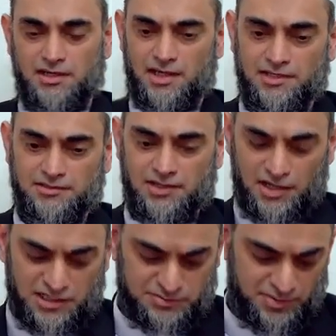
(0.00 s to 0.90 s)
and the
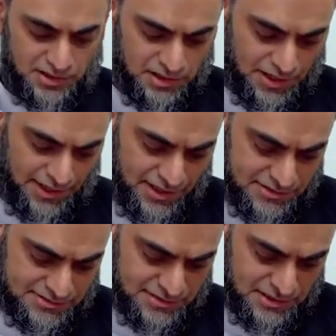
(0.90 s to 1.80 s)
hospital
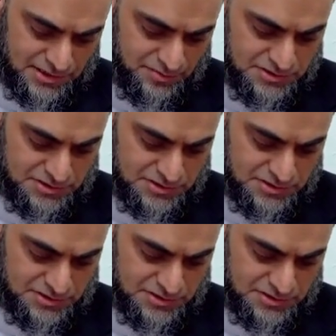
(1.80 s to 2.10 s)
has uh,